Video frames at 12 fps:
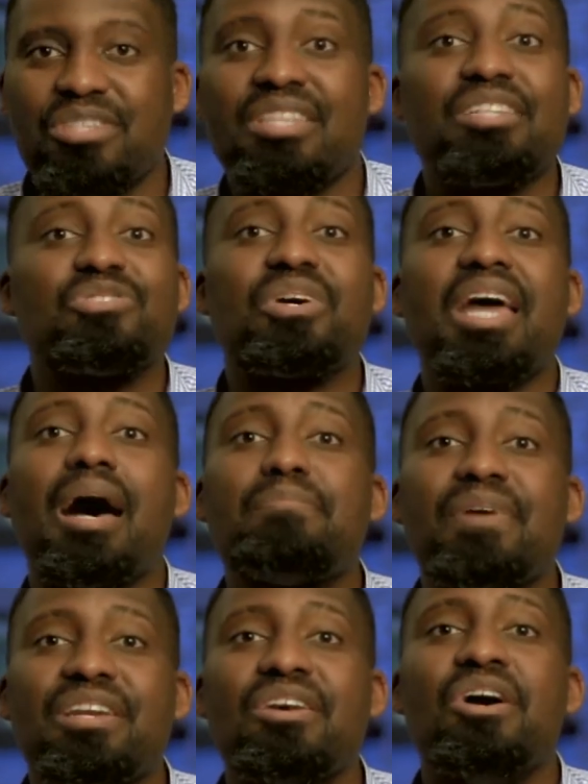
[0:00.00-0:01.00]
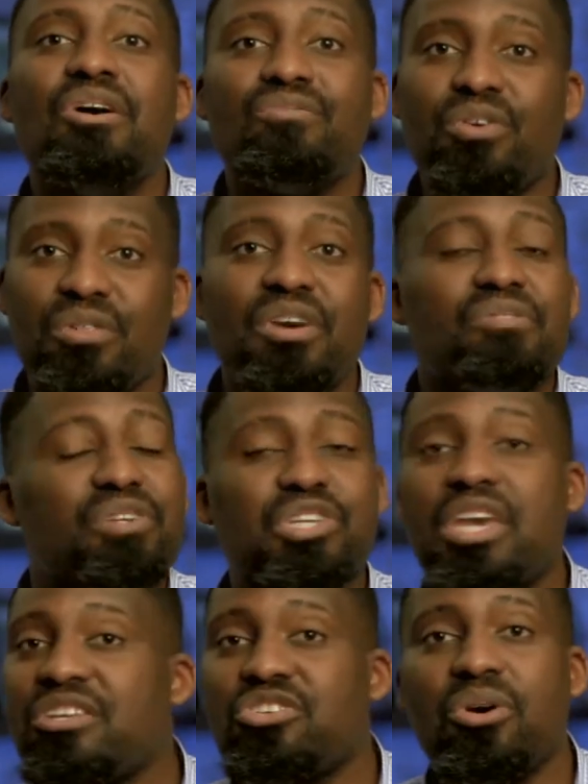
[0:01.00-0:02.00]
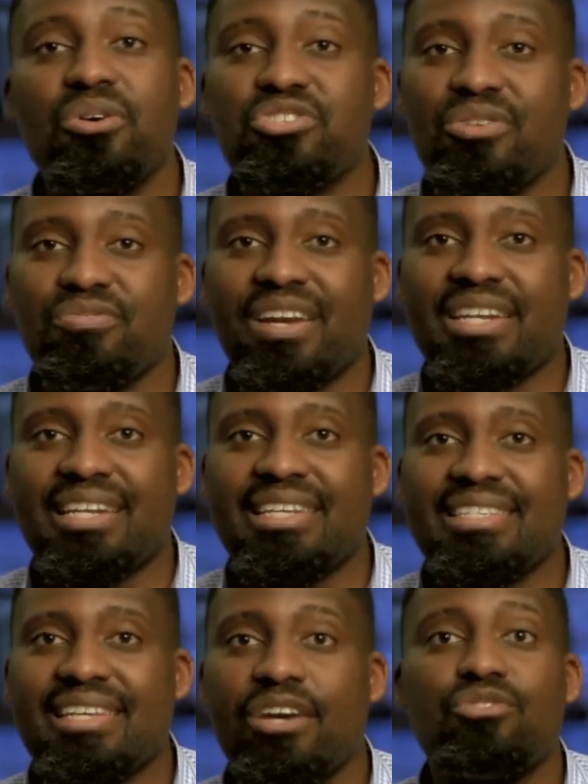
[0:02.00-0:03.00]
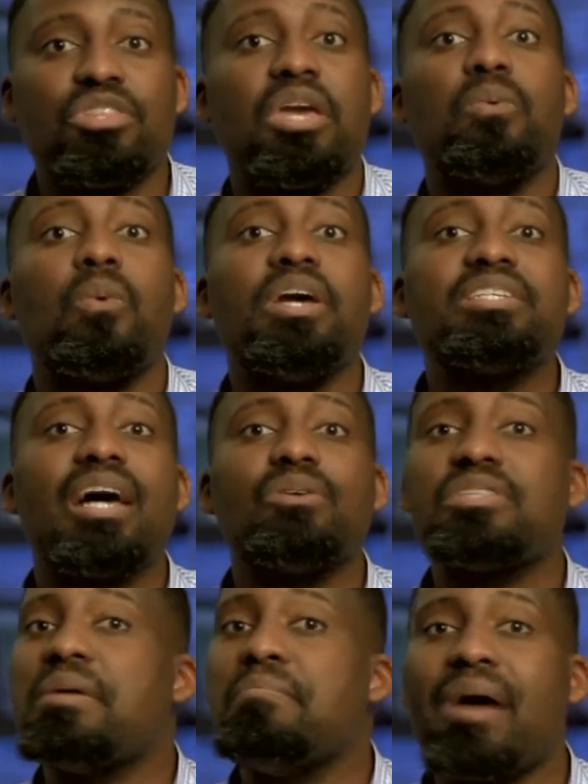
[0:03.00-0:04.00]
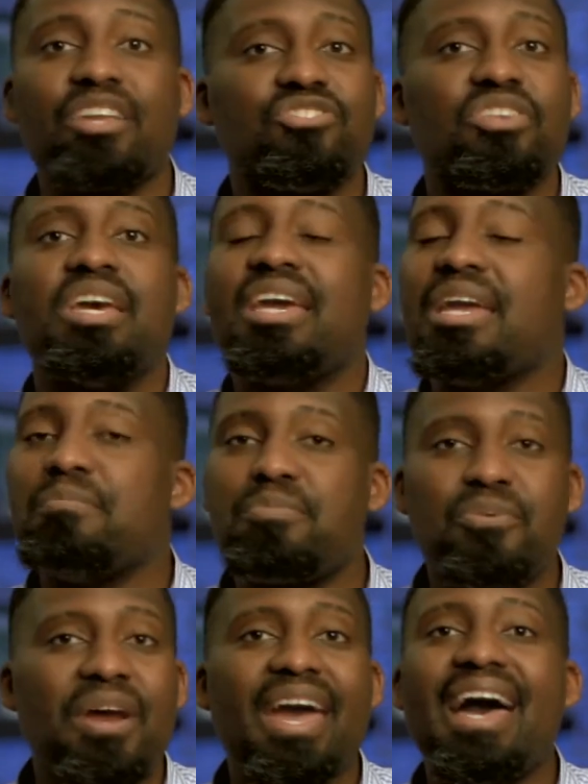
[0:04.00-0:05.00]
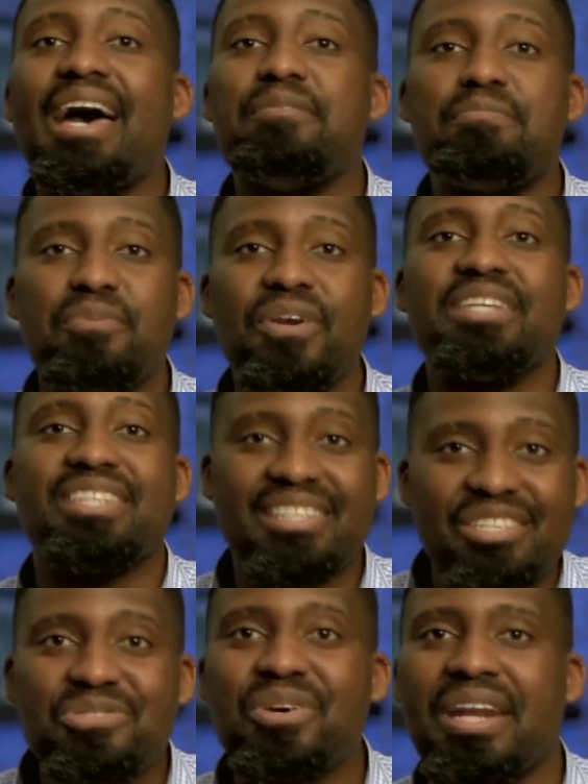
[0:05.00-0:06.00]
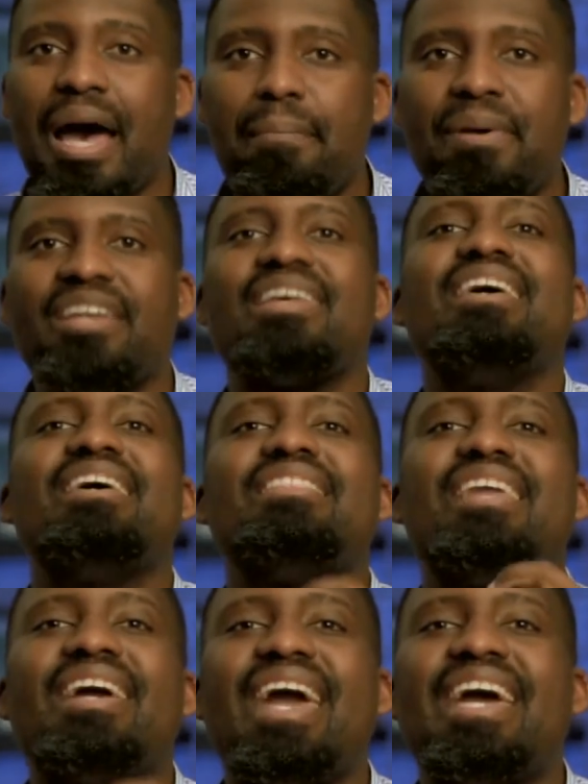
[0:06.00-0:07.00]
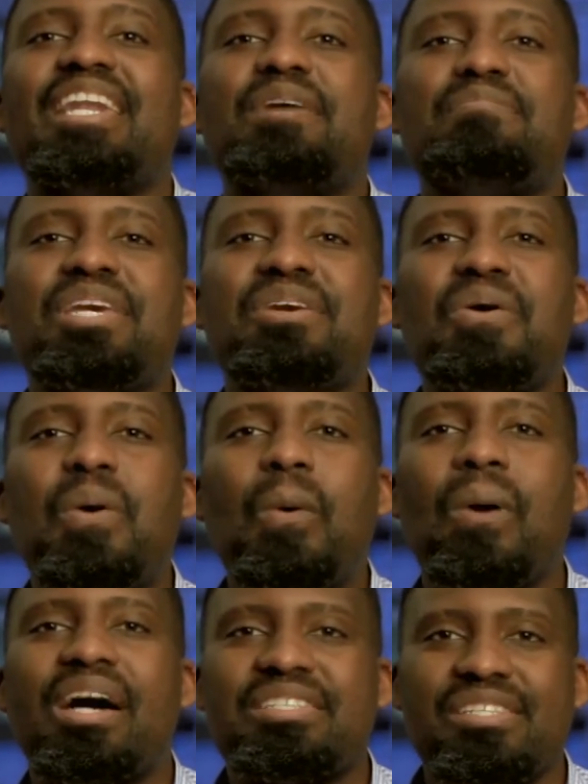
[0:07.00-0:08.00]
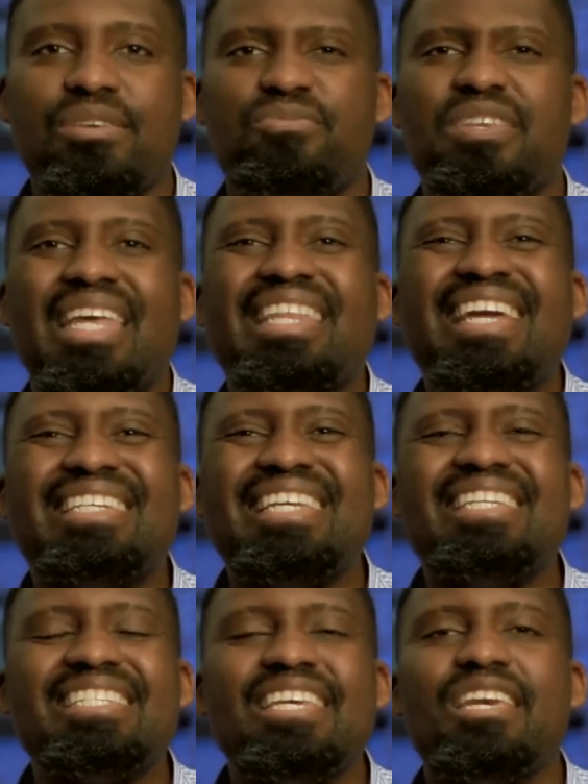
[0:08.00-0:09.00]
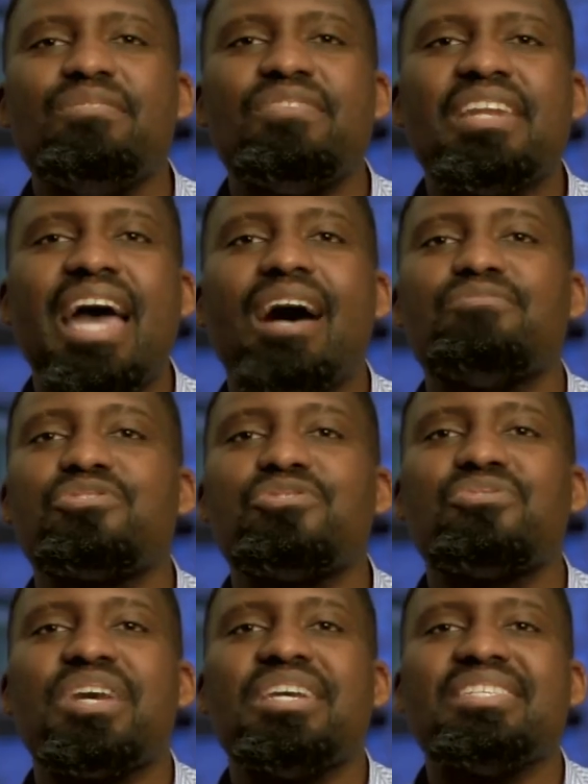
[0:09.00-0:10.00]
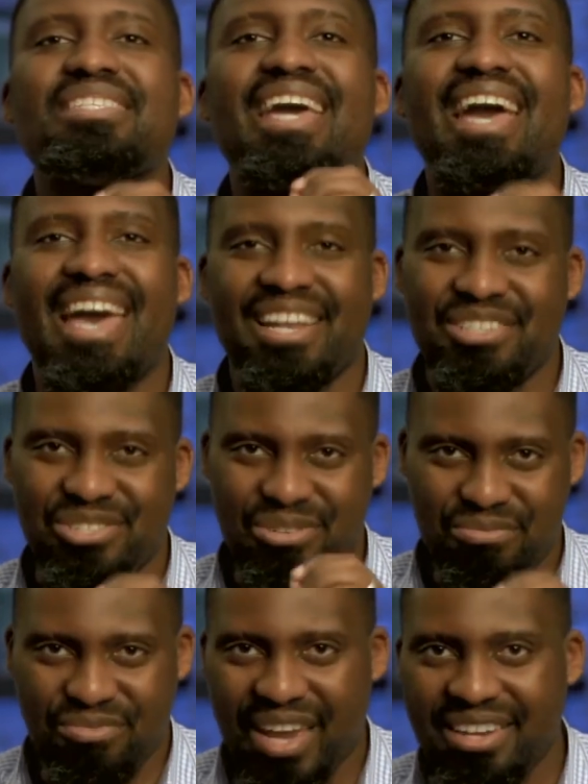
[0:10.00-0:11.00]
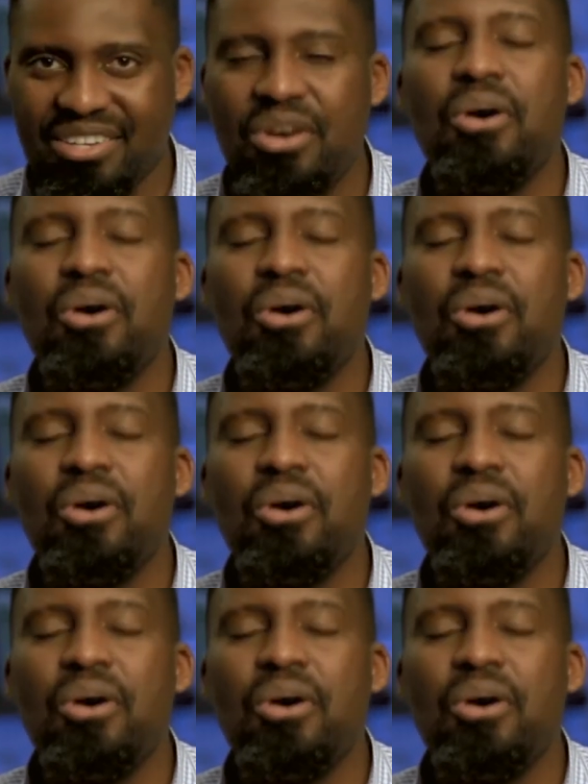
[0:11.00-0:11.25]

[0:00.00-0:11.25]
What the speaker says: That is what happened for King Jehoshaphat and his country. They went out, they marched in prayer and praise. And this is what happened. The enemy was defeated. They didn't even have to raise their hands to fight.